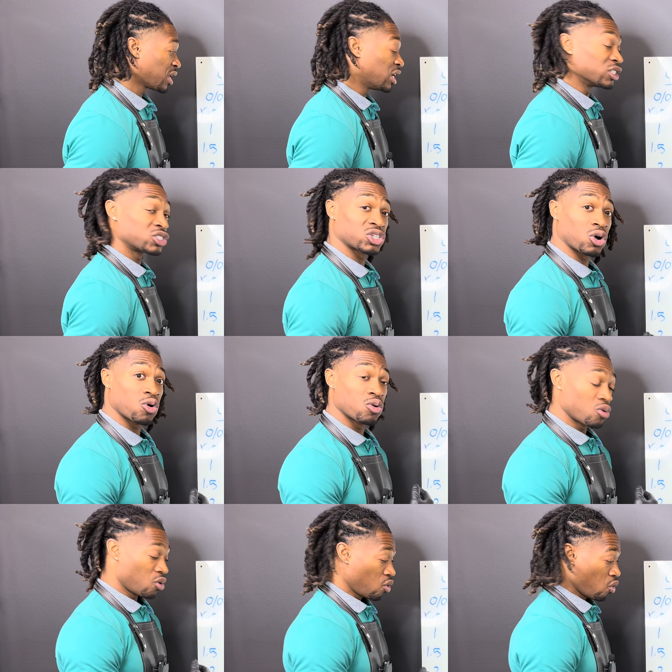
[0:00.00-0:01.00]
So
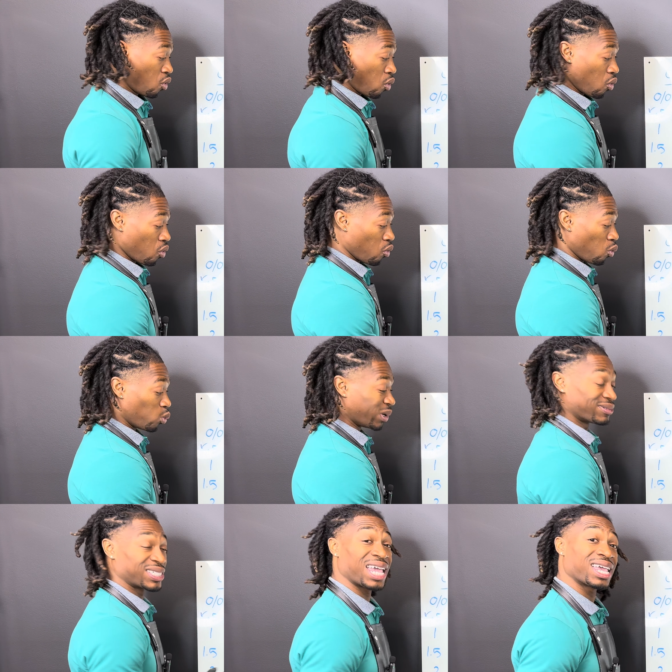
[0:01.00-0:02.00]

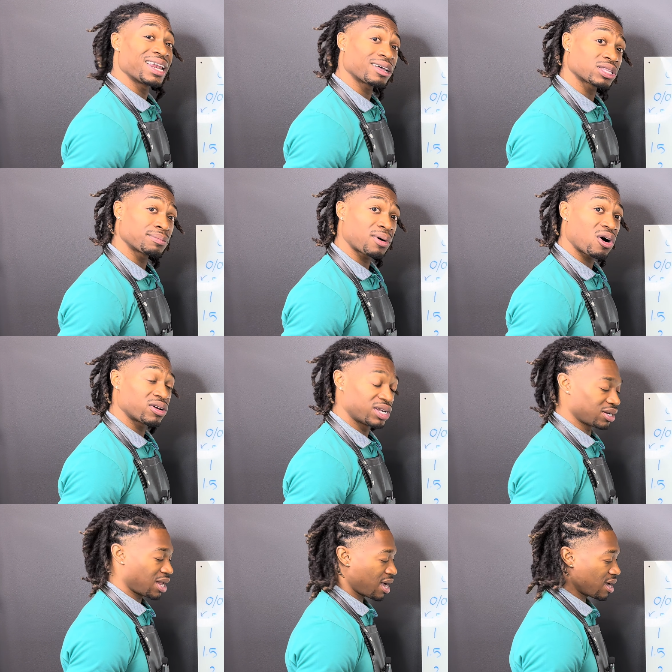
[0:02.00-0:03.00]
we've taken out the
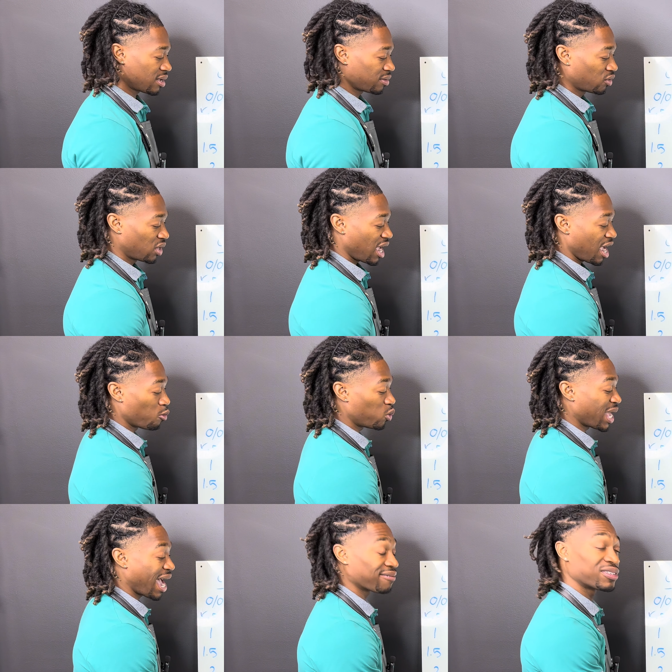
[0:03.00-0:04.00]
balding line and
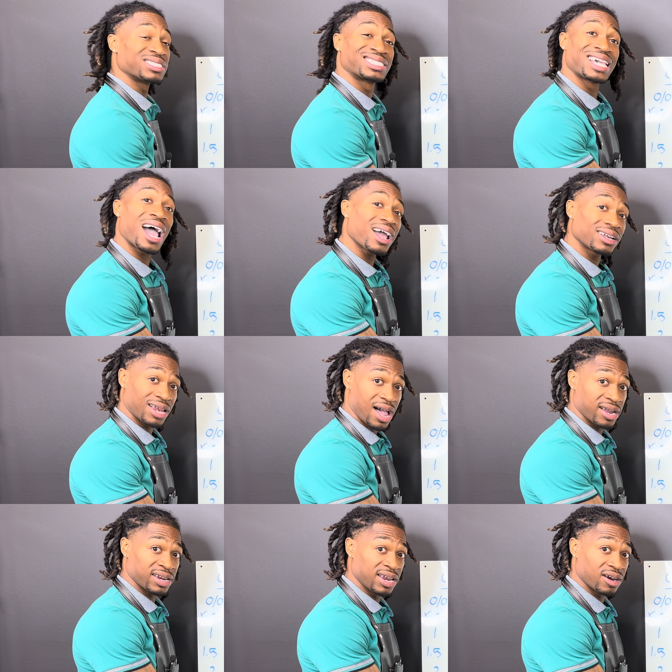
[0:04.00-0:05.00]
we have this
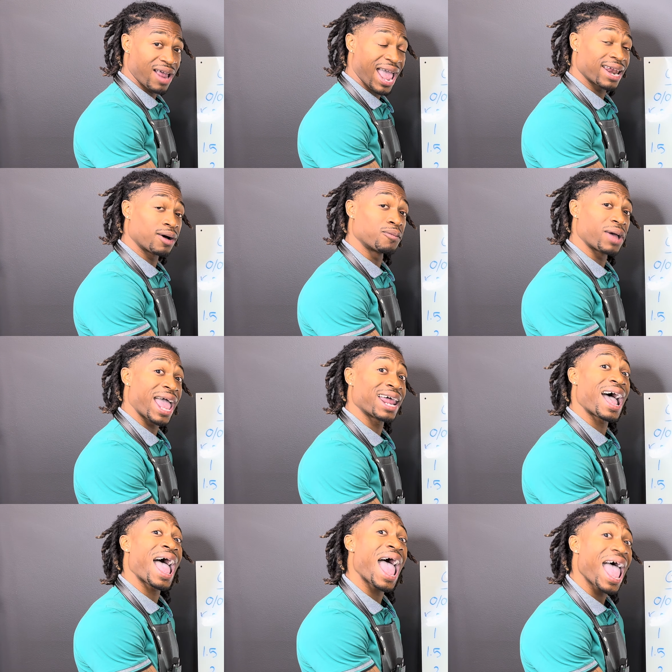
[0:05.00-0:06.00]
guideline here at a
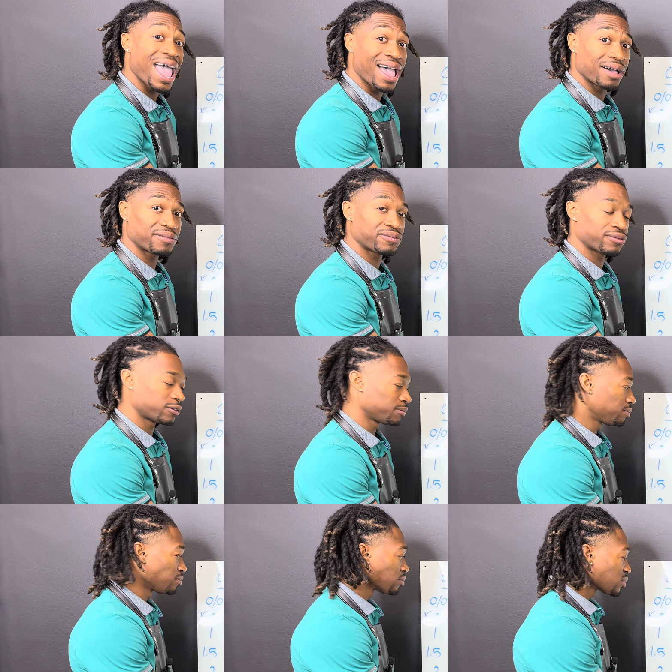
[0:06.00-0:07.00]
half.
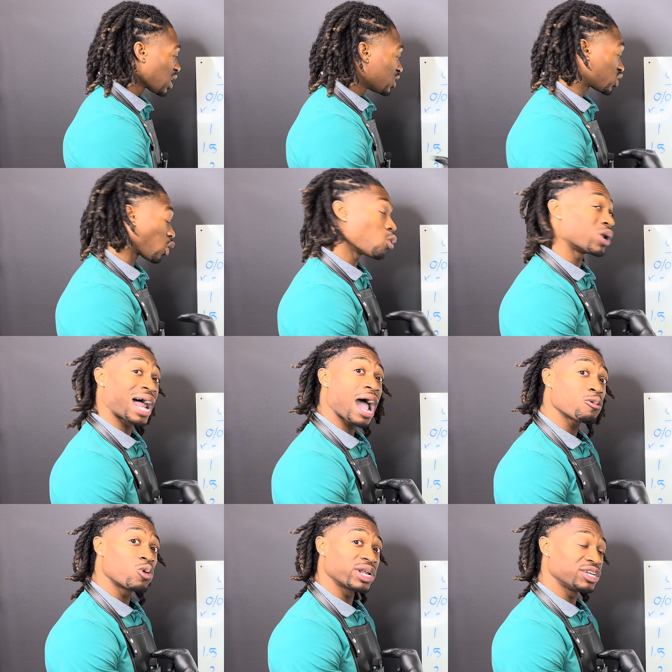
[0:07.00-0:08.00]
So what I
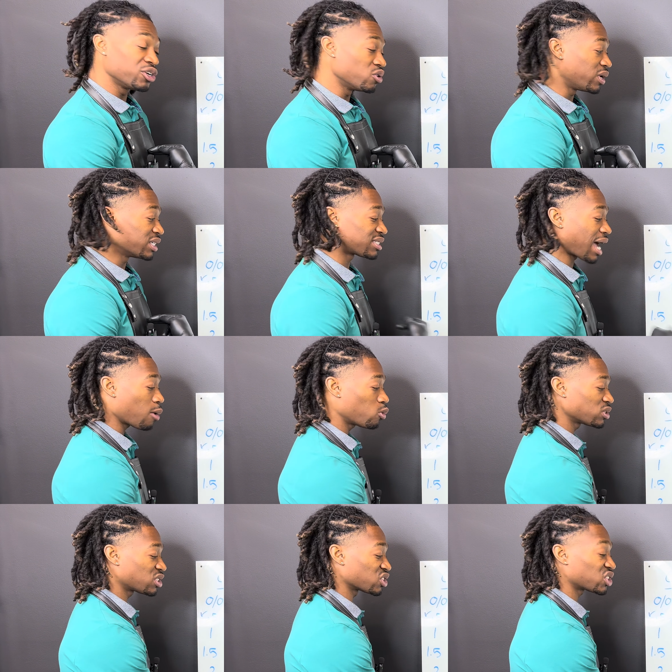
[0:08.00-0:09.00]
want to do is I
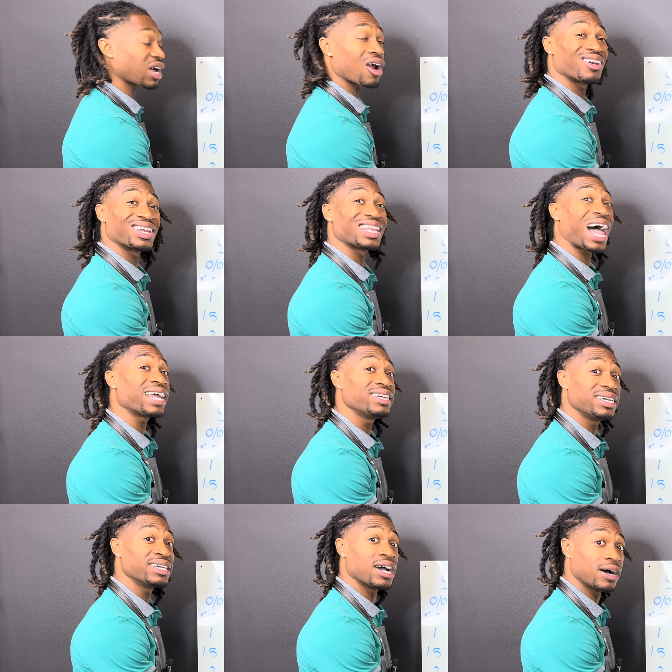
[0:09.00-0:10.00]
want to start
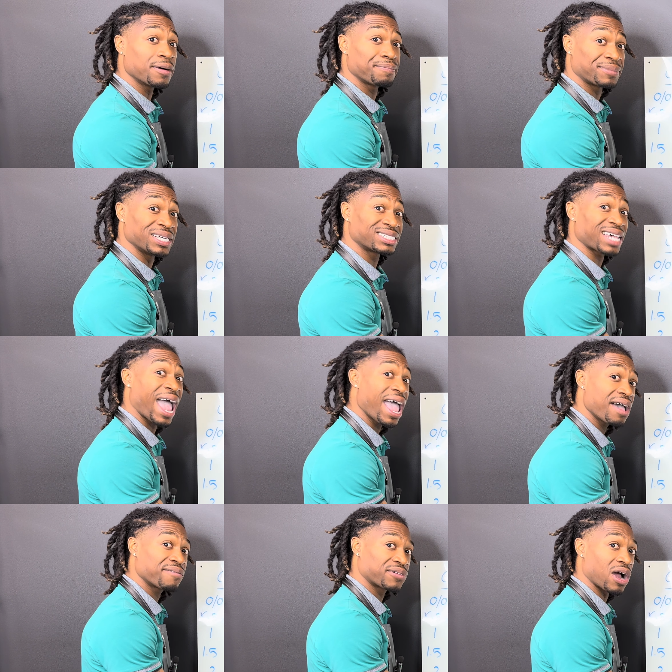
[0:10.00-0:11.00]
lightening up this
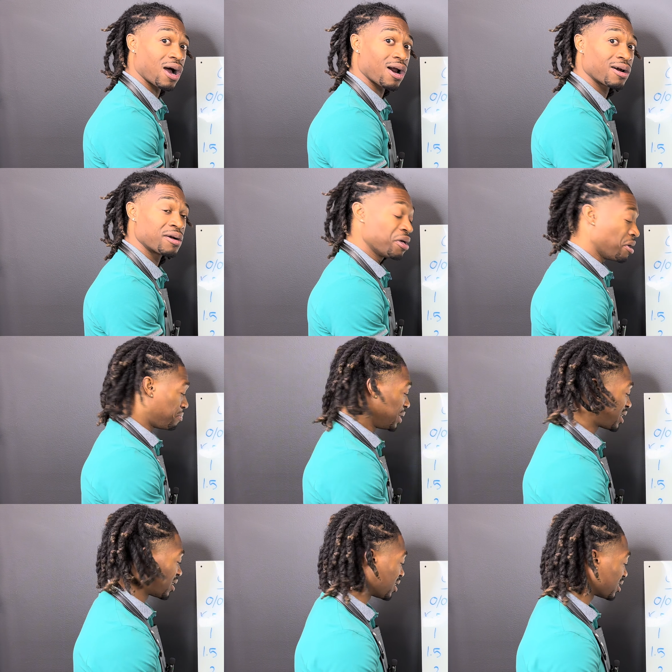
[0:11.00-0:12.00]
half guard
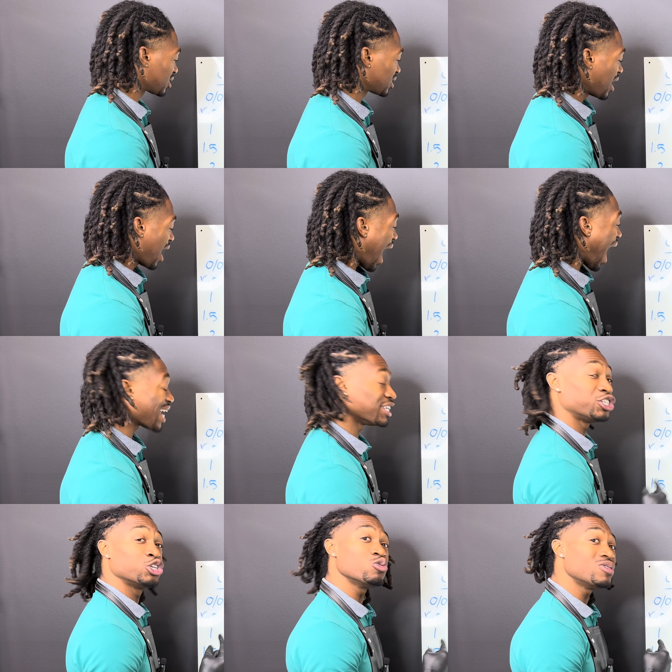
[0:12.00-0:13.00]
because I
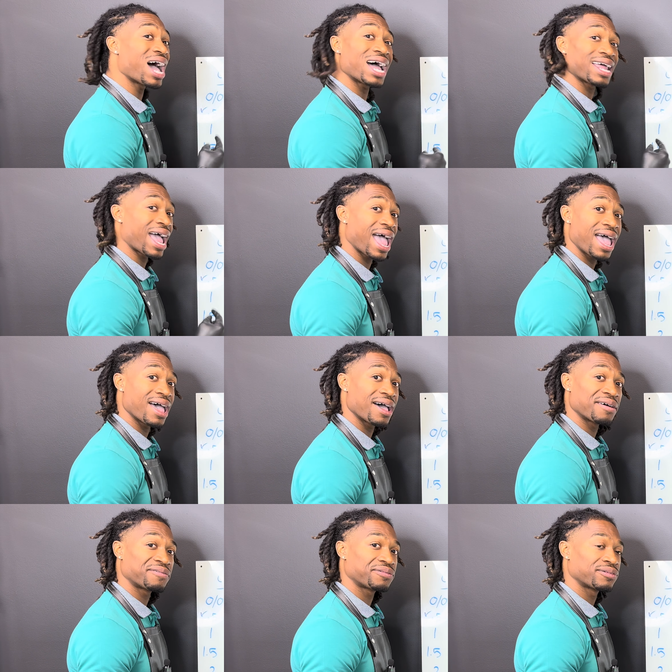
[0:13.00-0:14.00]
do not
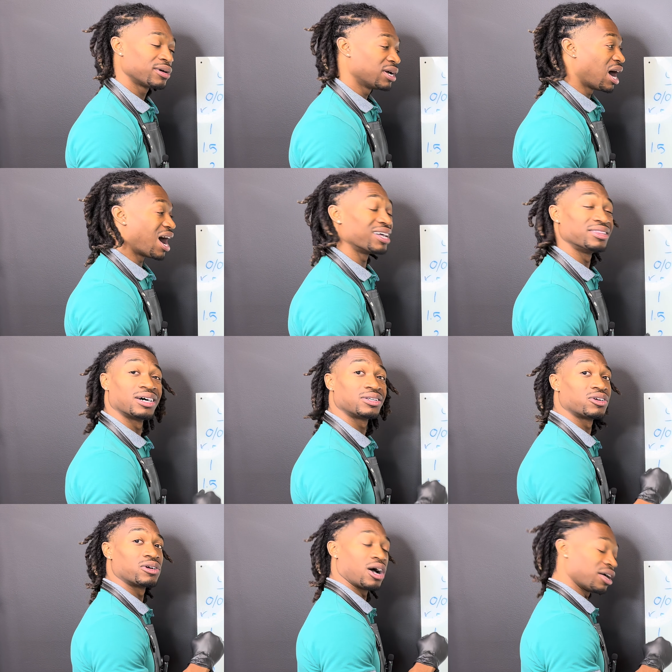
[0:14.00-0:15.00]
have
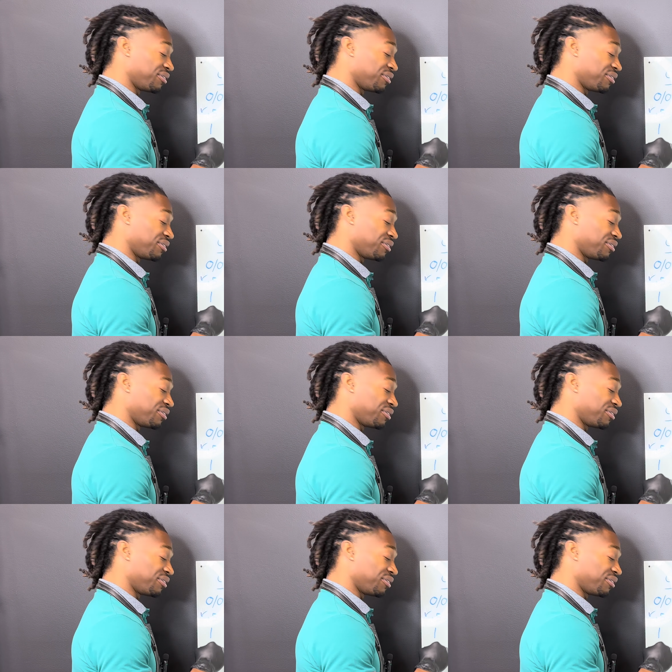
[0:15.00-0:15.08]
another